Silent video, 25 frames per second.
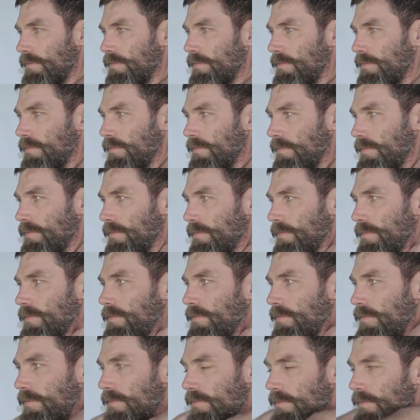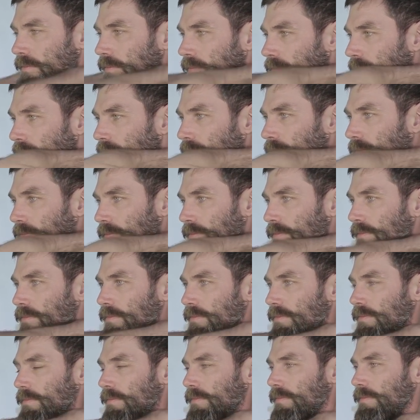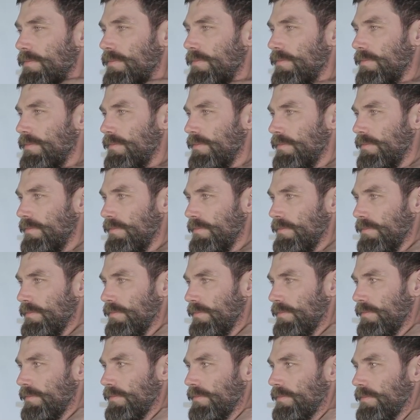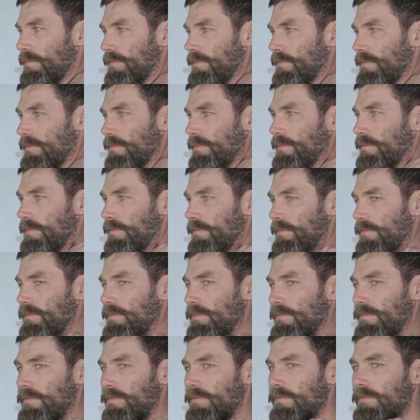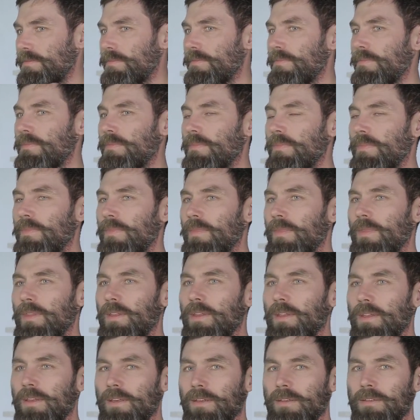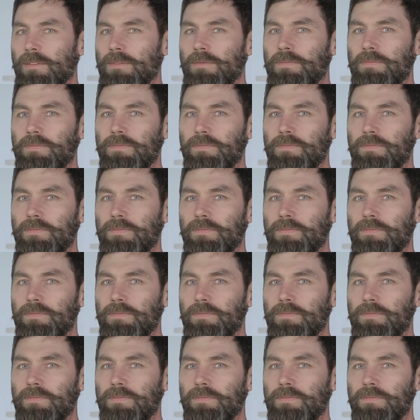Nobody speaks.